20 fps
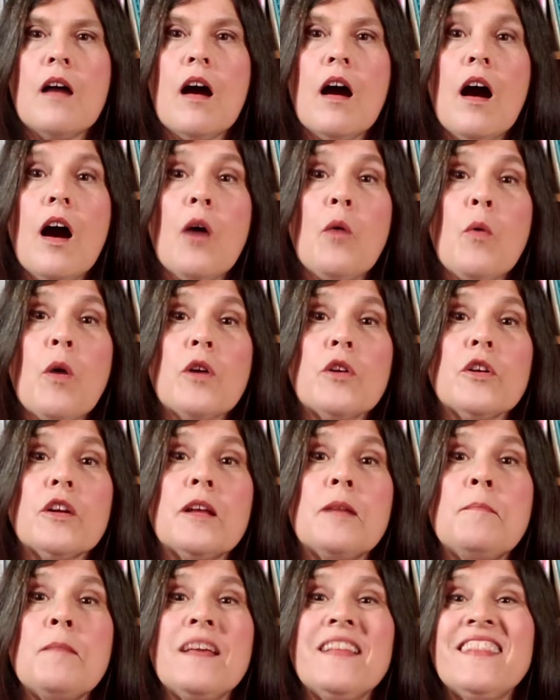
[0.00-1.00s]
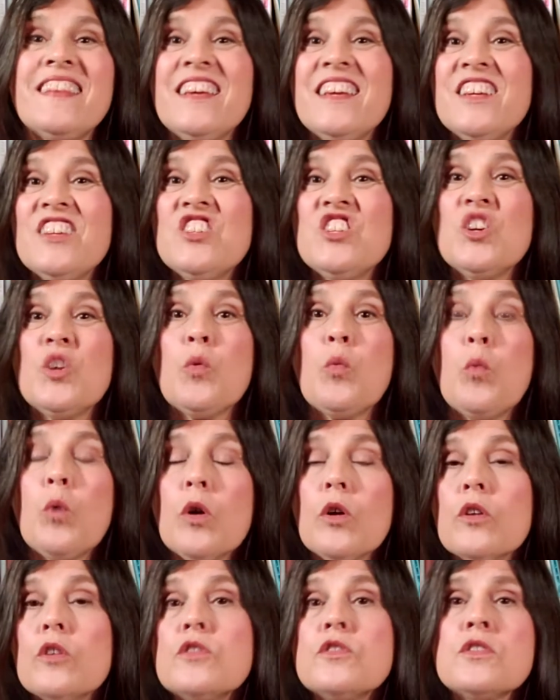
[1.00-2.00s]
Hot water can make the itching
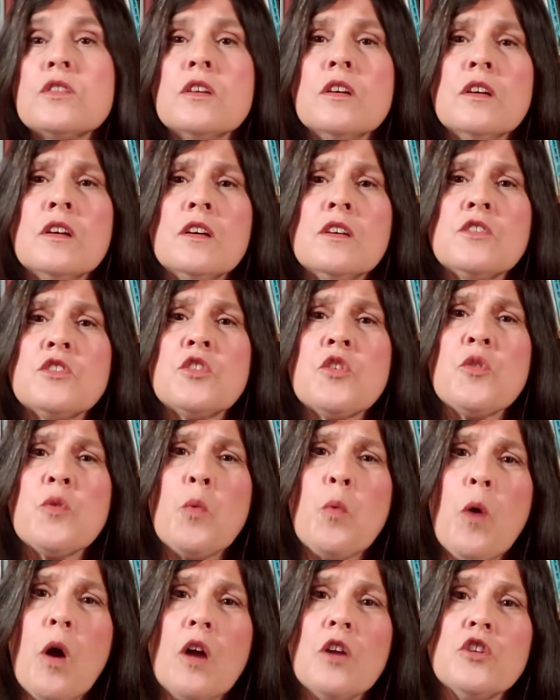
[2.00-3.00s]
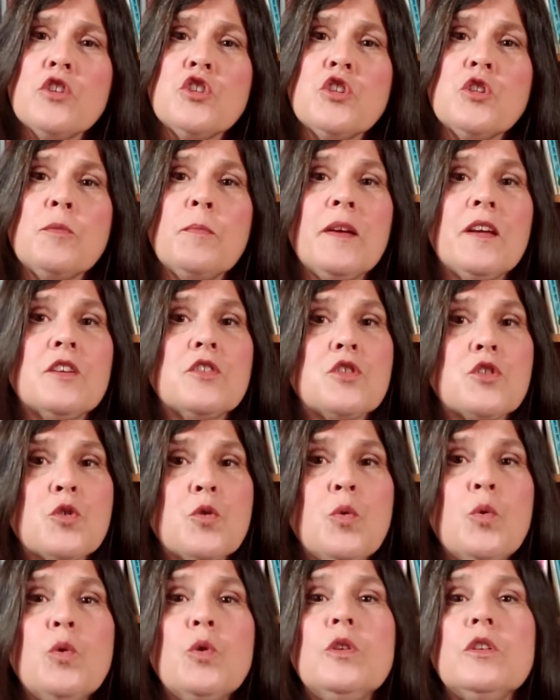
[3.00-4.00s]
worse, so the water should be as
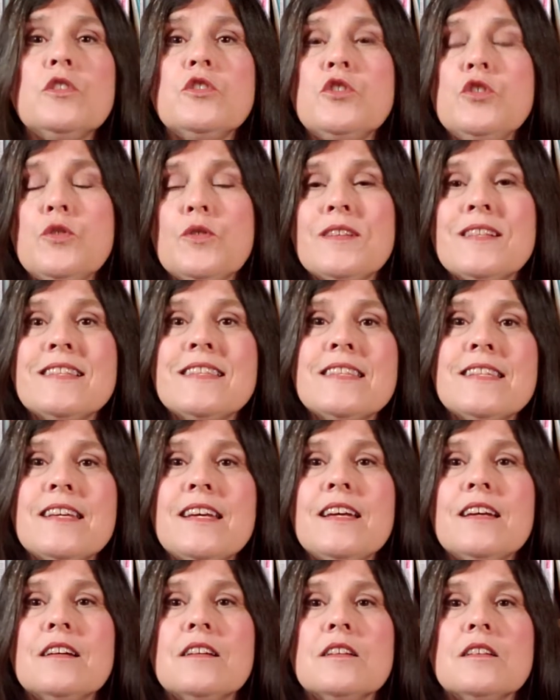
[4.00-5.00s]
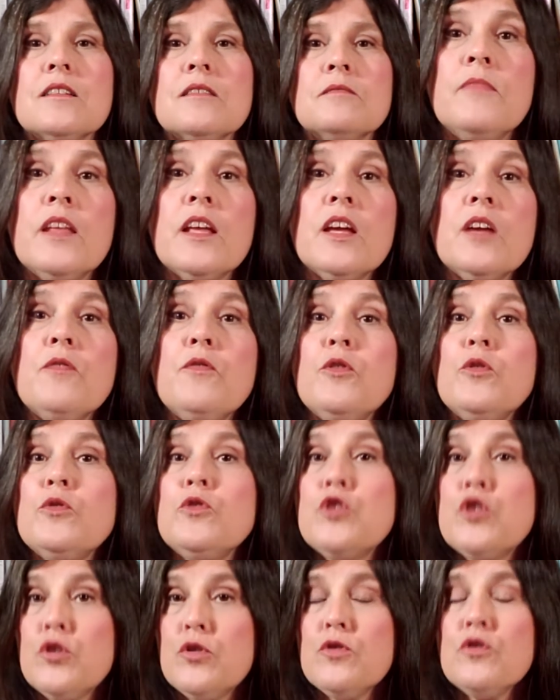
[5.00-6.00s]
cool as you can stand. If you
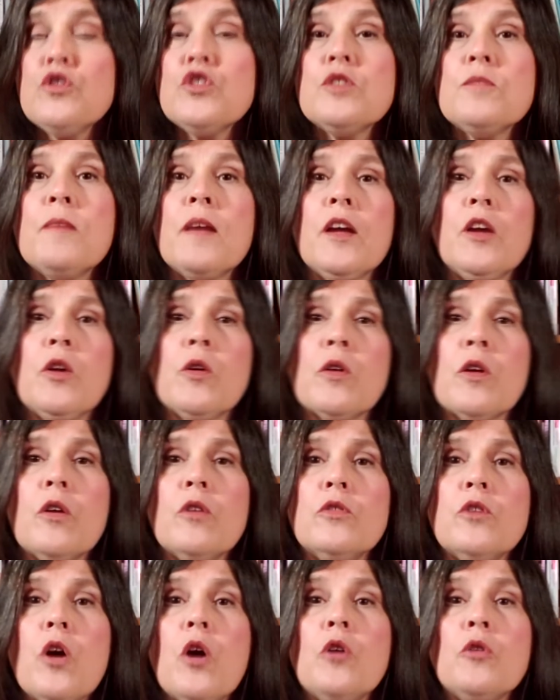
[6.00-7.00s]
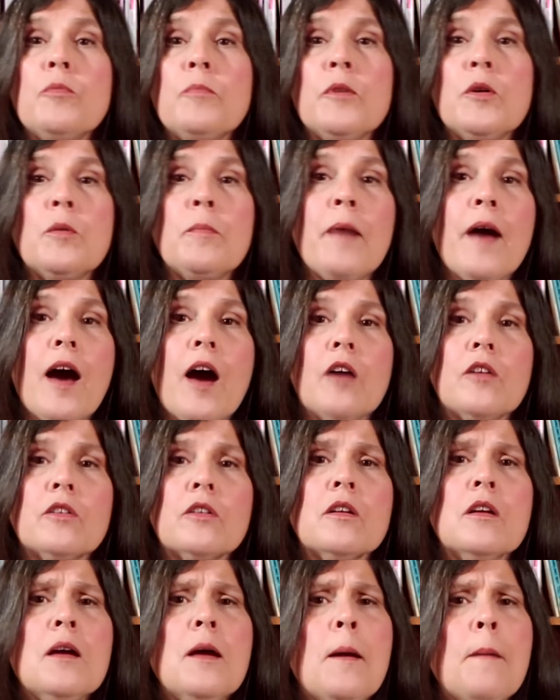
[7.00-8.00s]
choose to make your own oatmeal
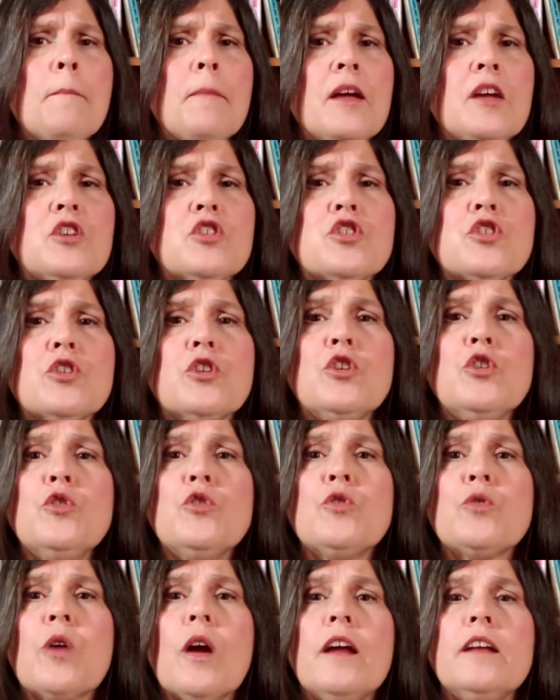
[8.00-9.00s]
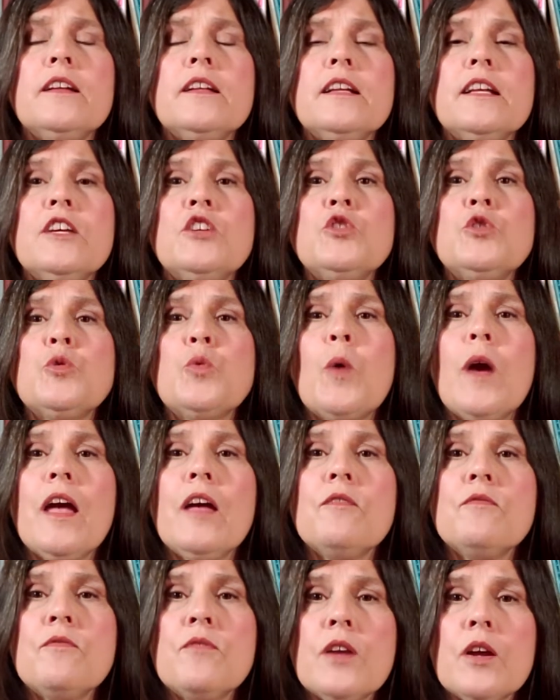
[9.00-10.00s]
powder, make sure you grind it into
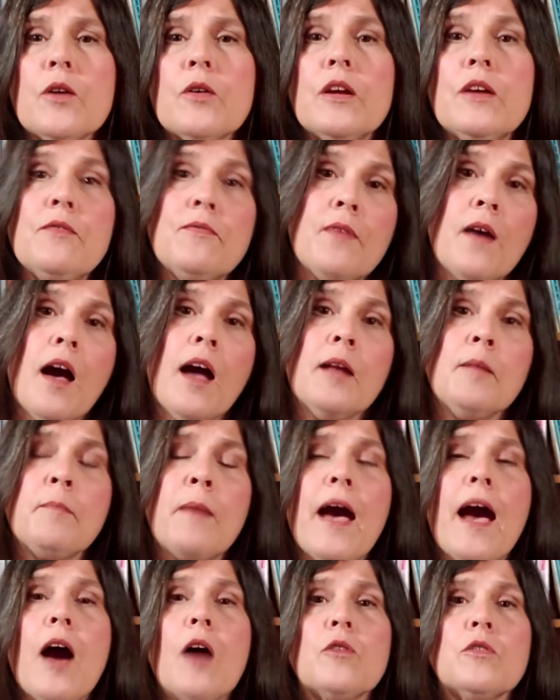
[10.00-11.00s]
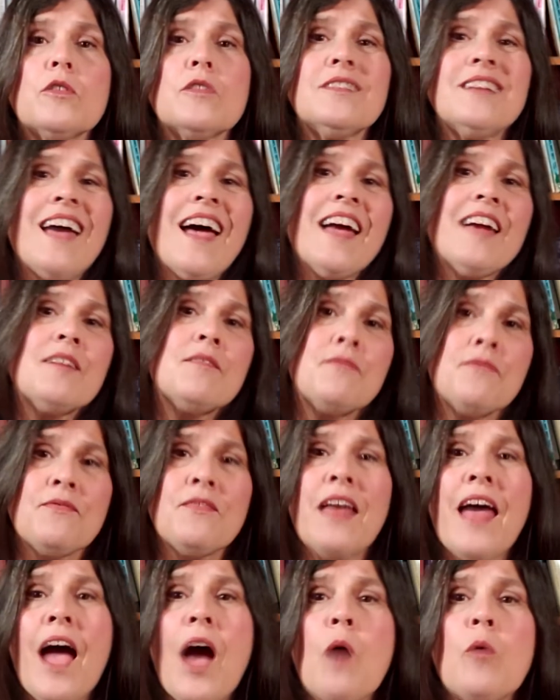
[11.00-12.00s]
a very fine powder like
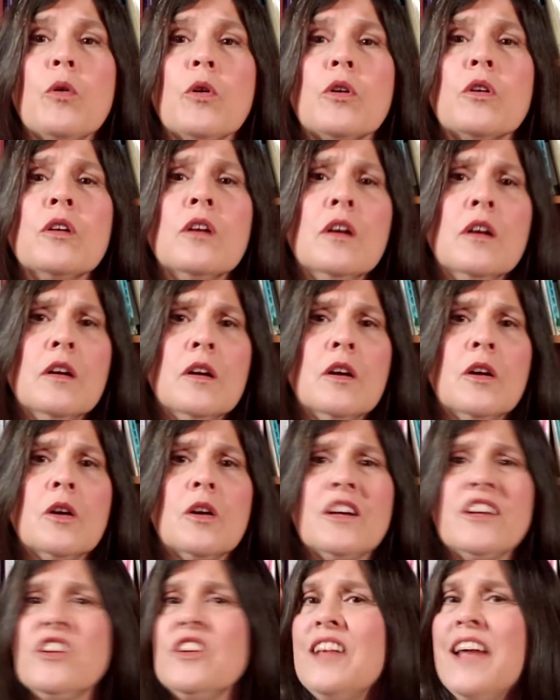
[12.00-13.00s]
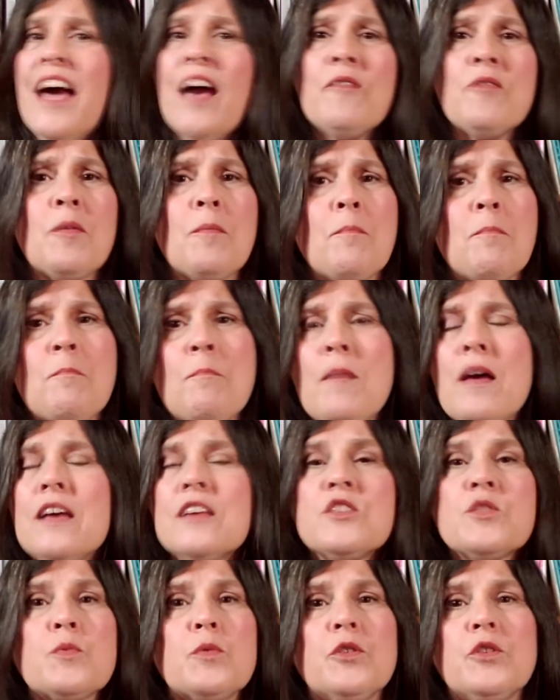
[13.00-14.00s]
flour, or you'll have a
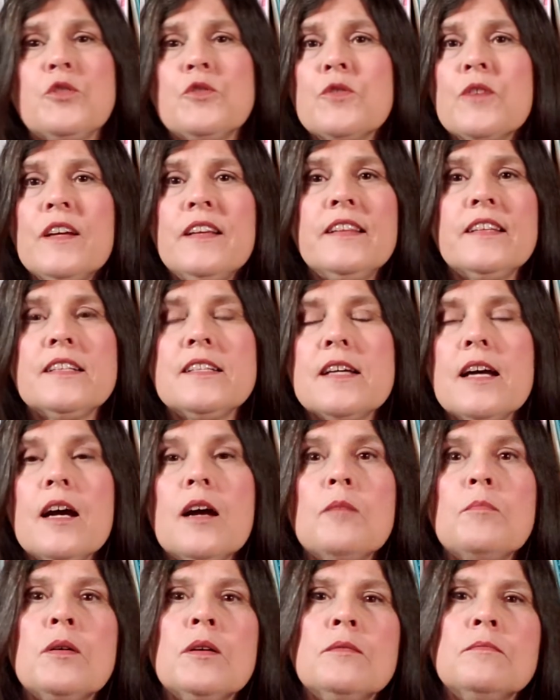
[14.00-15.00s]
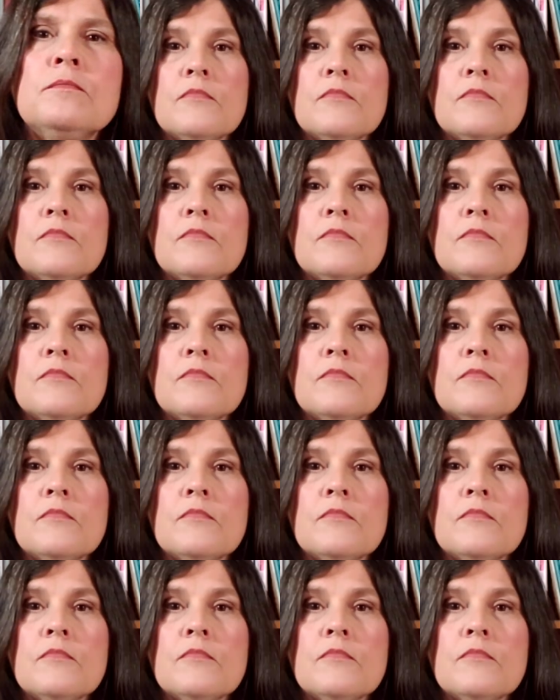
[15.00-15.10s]
mess when you drain the tub.